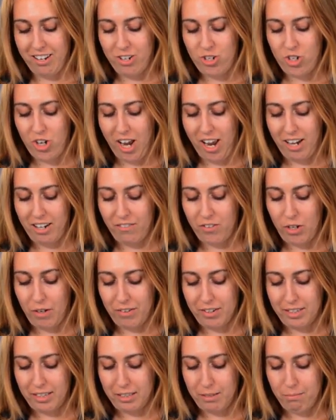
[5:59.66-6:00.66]
Jen, if you
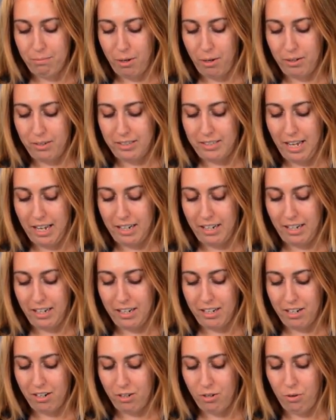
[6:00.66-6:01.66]
ever see us in
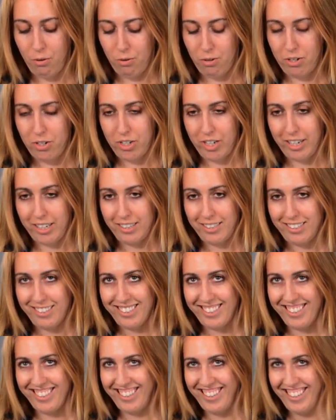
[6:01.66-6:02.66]
post-editing, you're
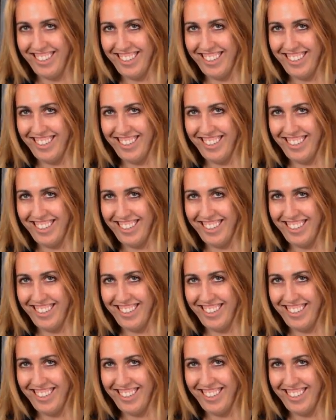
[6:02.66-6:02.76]
gorgeous.